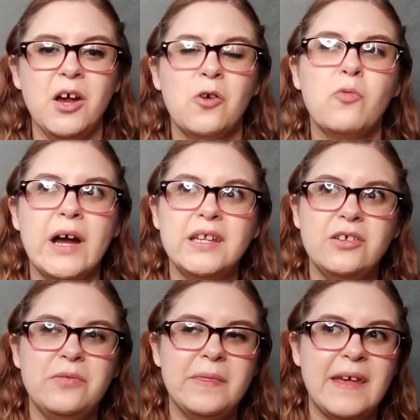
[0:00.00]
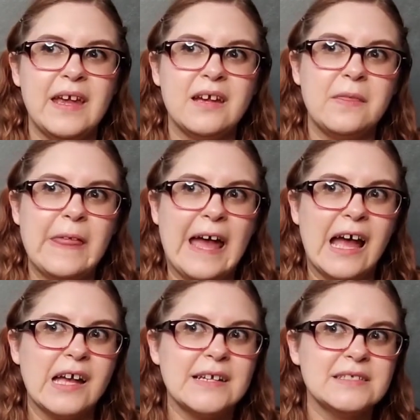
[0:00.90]
Why do you think
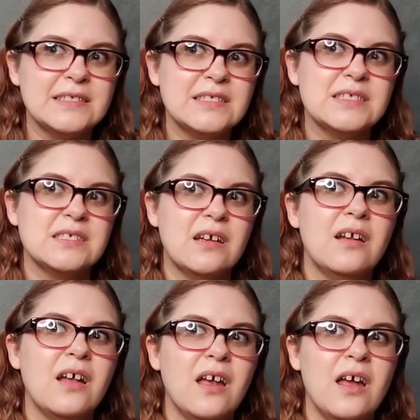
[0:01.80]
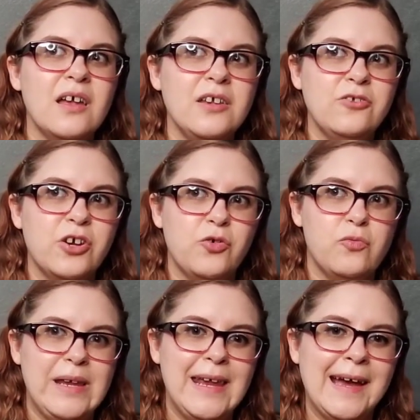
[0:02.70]
that,
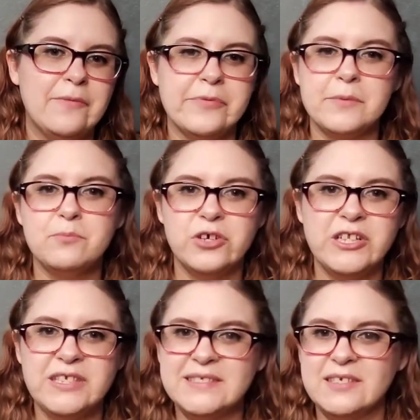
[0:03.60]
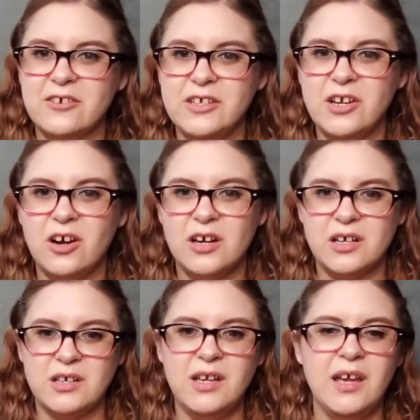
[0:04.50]
we have some bushes in our
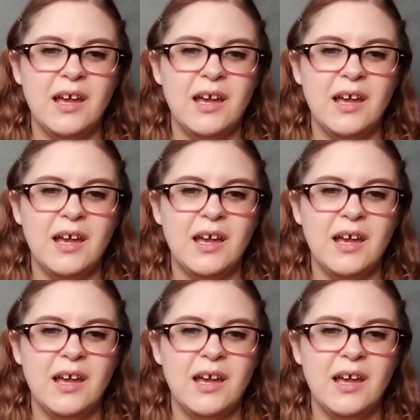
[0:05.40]
yard,